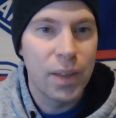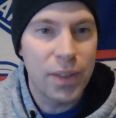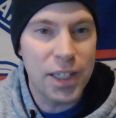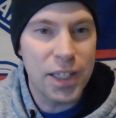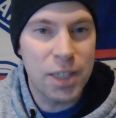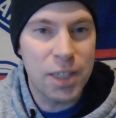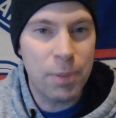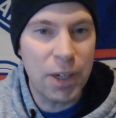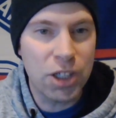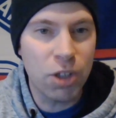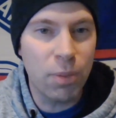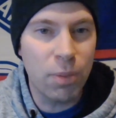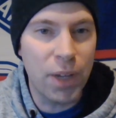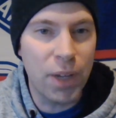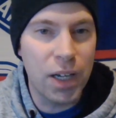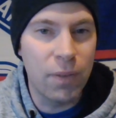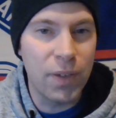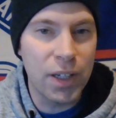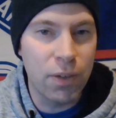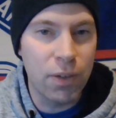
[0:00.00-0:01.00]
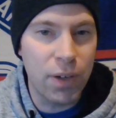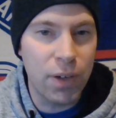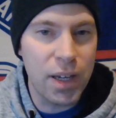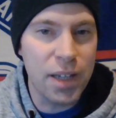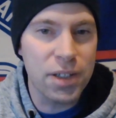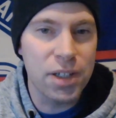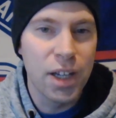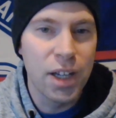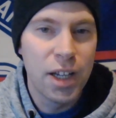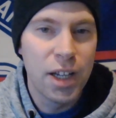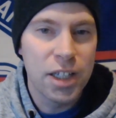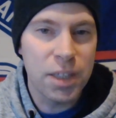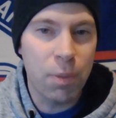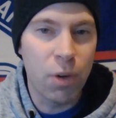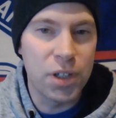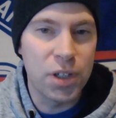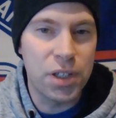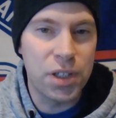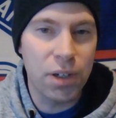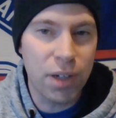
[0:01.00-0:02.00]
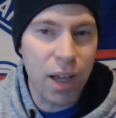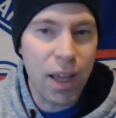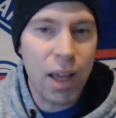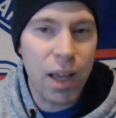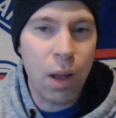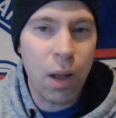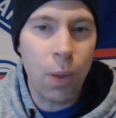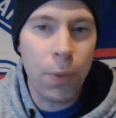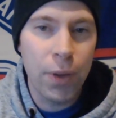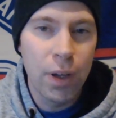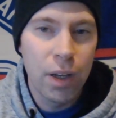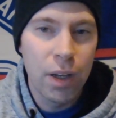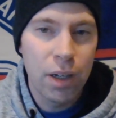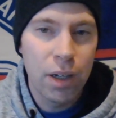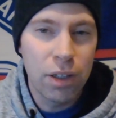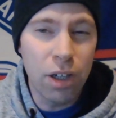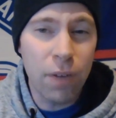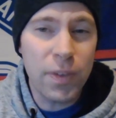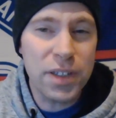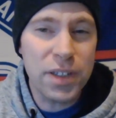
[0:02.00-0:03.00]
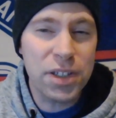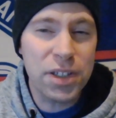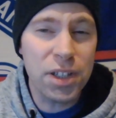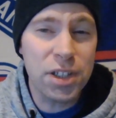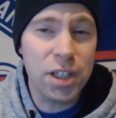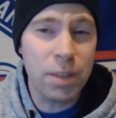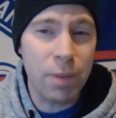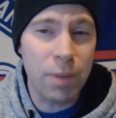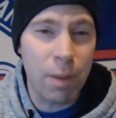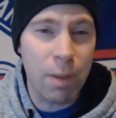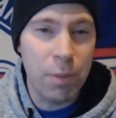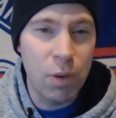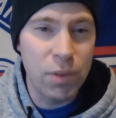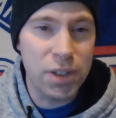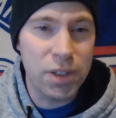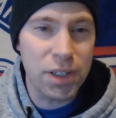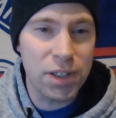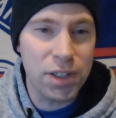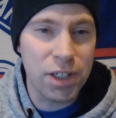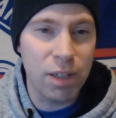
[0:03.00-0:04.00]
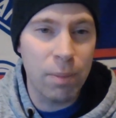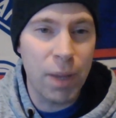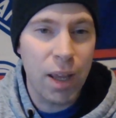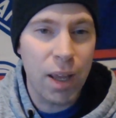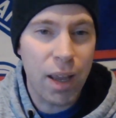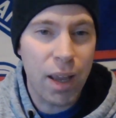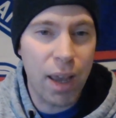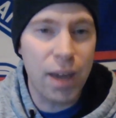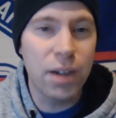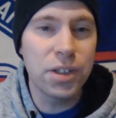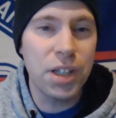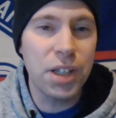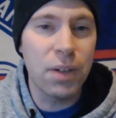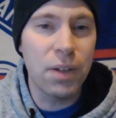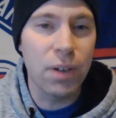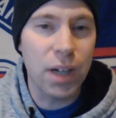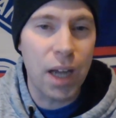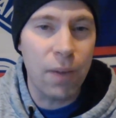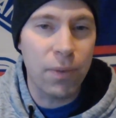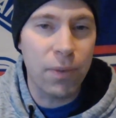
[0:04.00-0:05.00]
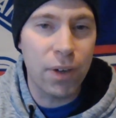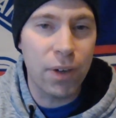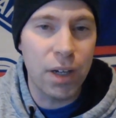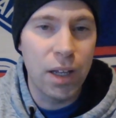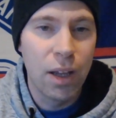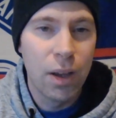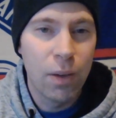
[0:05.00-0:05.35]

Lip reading: This special blend of ingredients supports your gut health, nervous system, immune system, energy recovery,